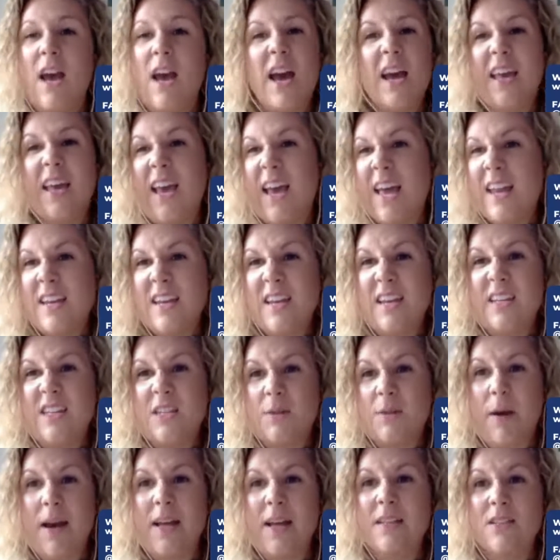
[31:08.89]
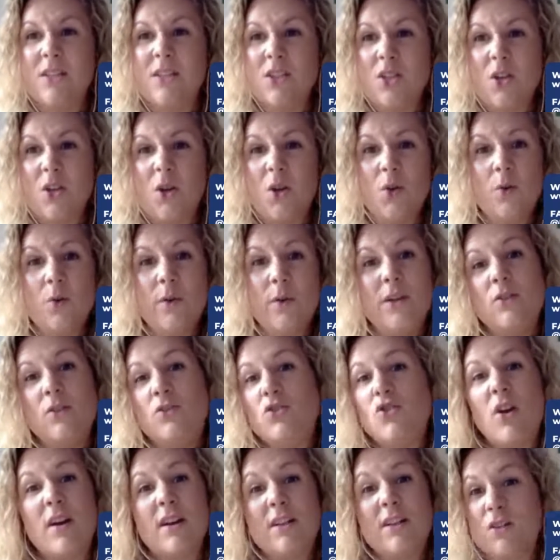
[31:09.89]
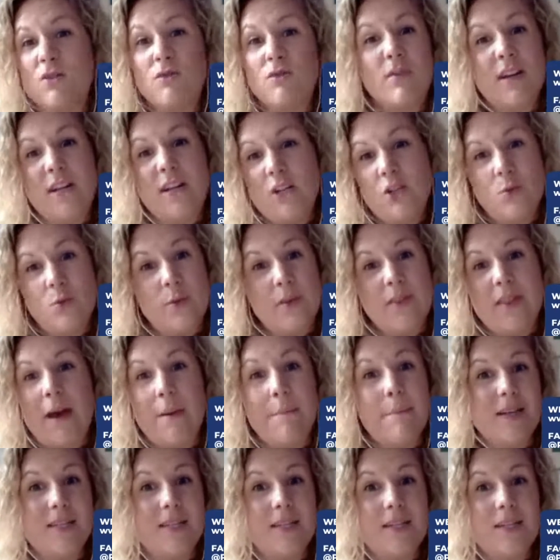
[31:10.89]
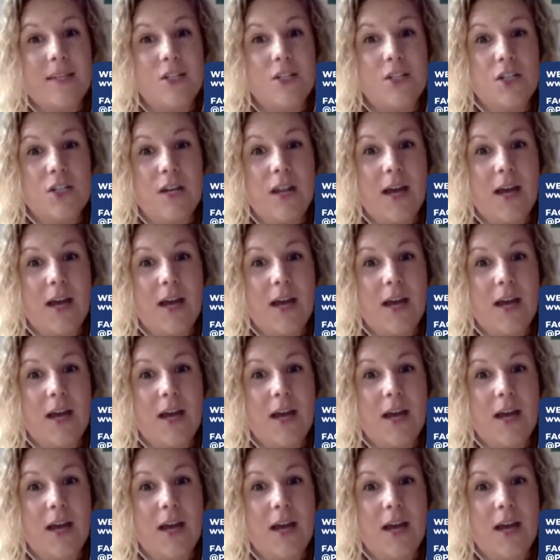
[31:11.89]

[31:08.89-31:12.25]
again, it depends who are you trying to reach with that message.